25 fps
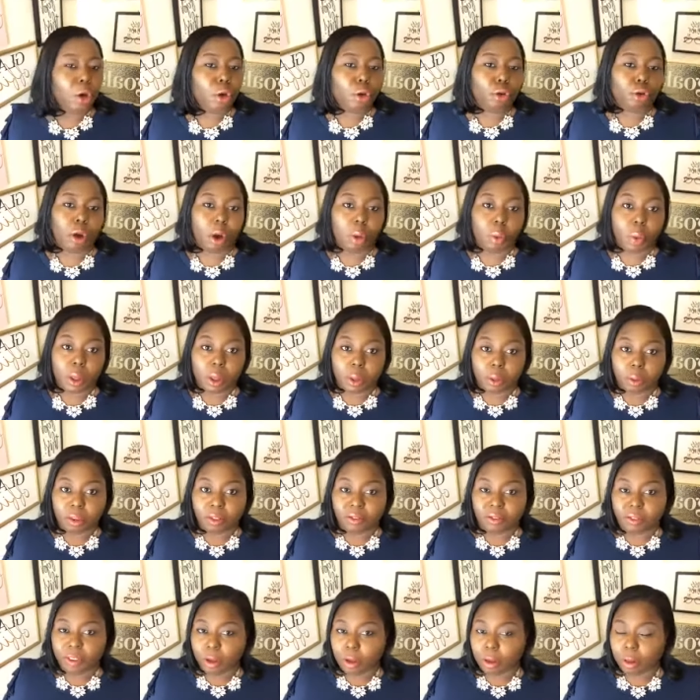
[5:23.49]
Do I want them to
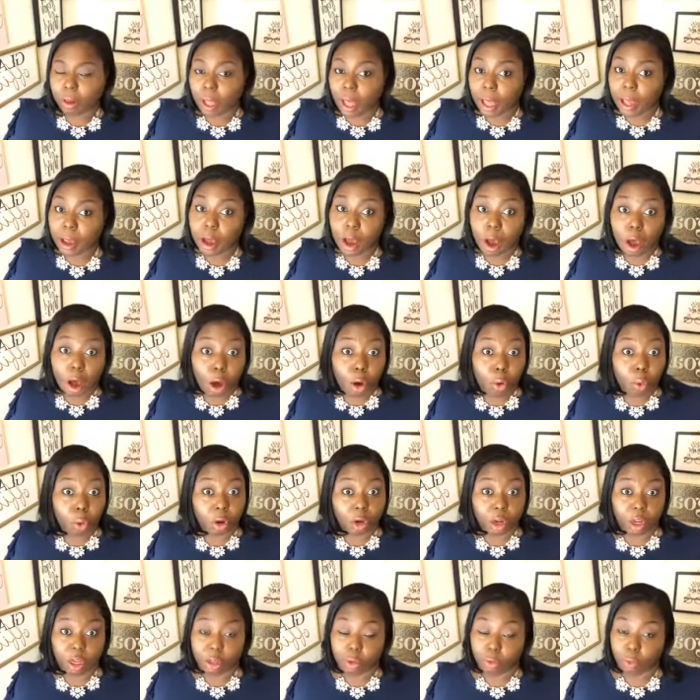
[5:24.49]
feel like, oh, we're
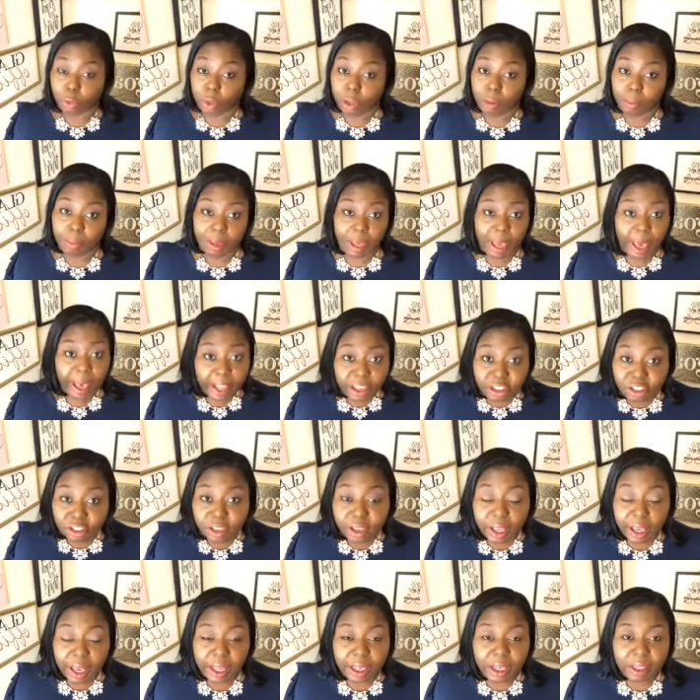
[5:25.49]
gonna really be
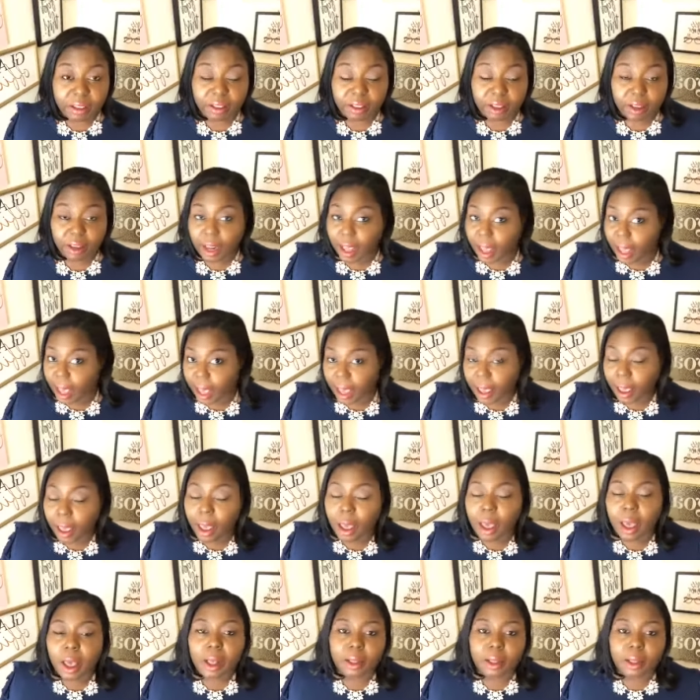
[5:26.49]
educated today?